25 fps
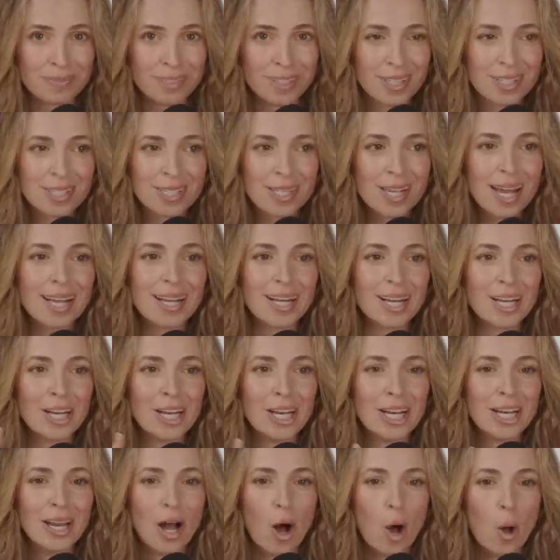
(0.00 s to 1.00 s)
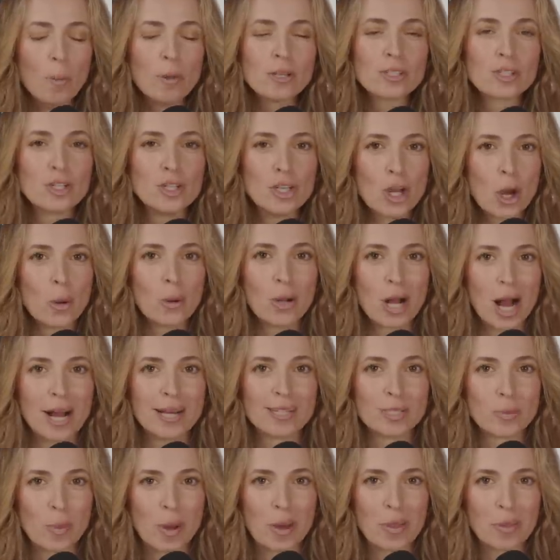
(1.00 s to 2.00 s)
It's like almost no
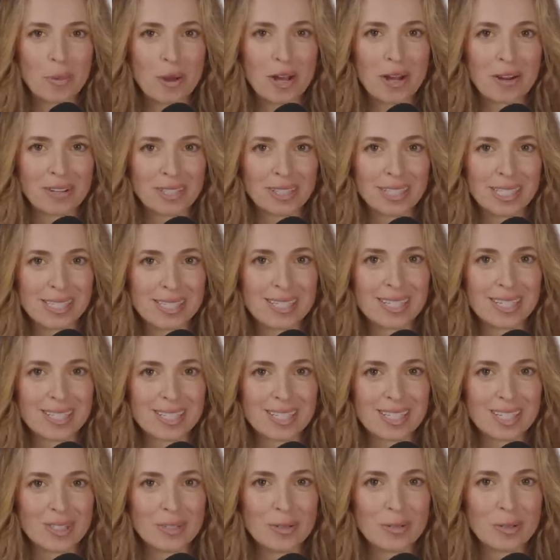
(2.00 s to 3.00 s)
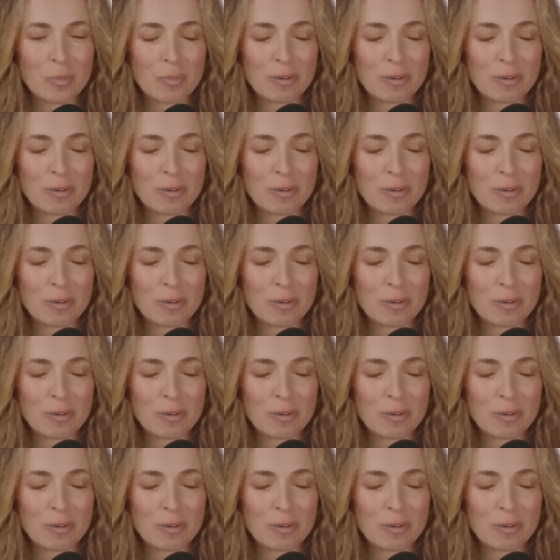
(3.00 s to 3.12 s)
guys, by the way, are at least 6'2".